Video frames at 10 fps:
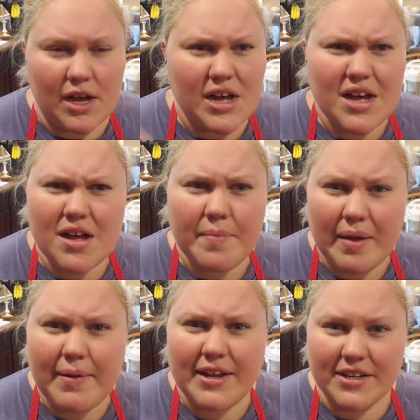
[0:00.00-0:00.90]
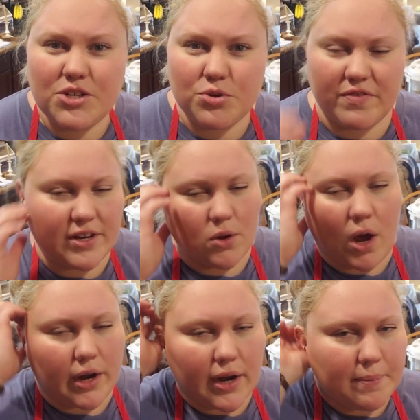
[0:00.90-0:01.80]
Oh, maybe I did do a video
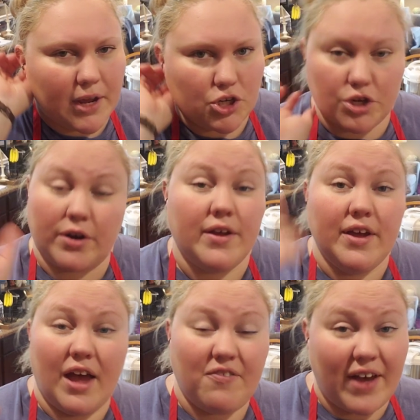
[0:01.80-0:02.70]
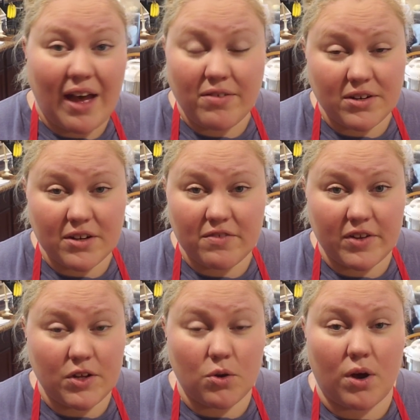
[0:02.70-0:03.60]
on it. I'm not sure. If I haven't done a
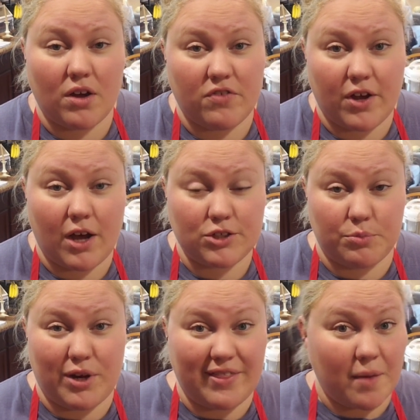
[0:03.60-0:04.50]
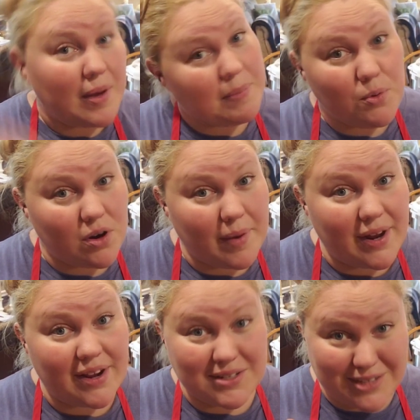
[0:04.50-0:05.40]
video on focaccia bread, that might be one of my
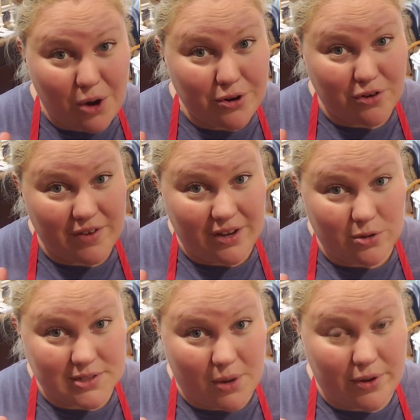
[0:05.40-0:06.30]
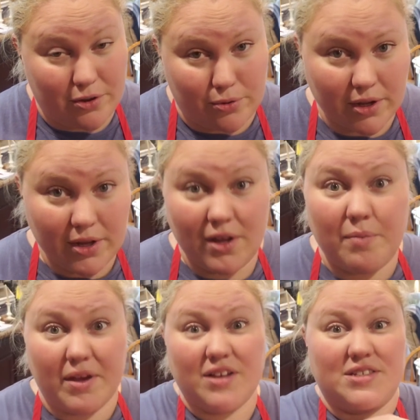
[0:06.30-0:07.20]
next sourdough videos that we do
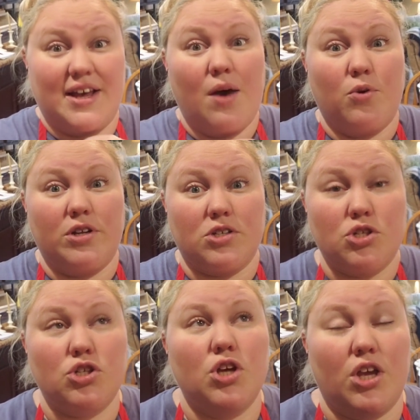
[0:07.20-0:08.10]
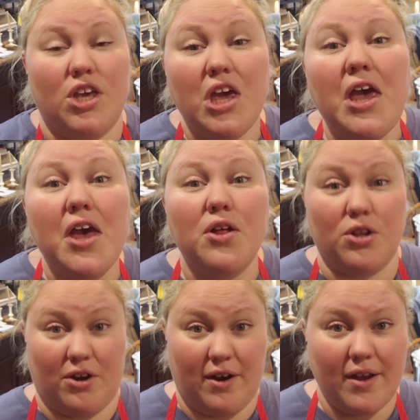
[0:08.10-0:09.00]
because that one is
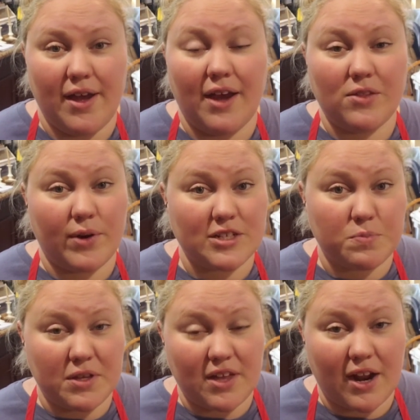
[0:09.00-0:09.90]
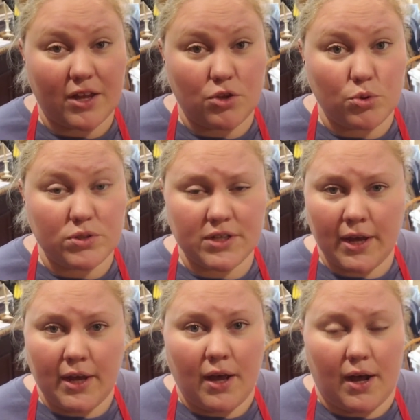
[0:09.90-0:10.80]
killer. And the recipe that I use
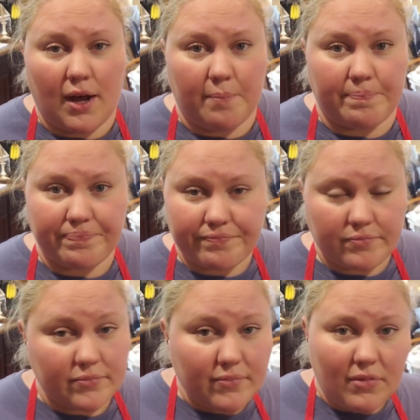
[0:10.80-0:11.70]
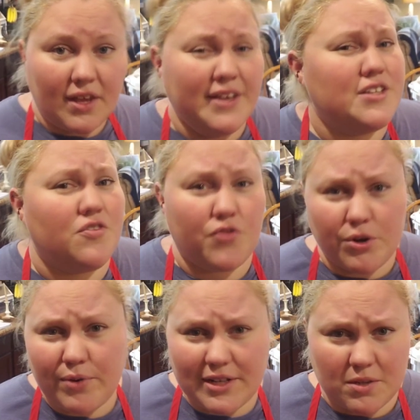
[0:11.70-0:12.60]
um, is a free
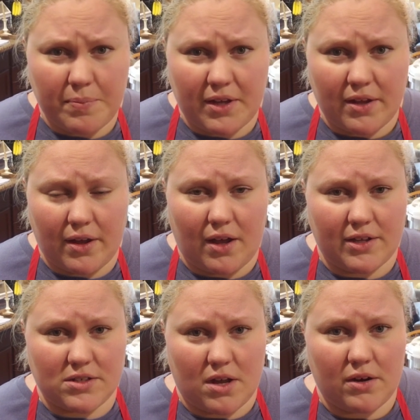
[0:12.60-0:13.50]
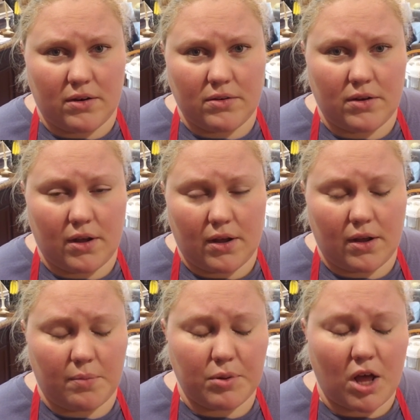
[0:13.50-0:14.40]
recipe. Uh, it's on a
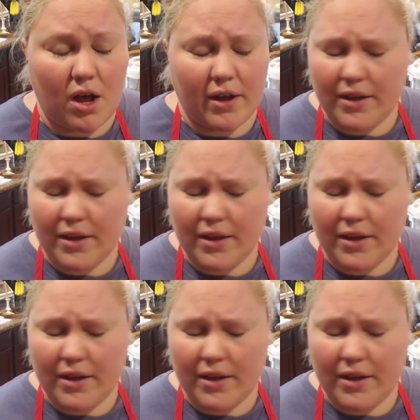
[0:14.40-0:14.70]
uh, blog.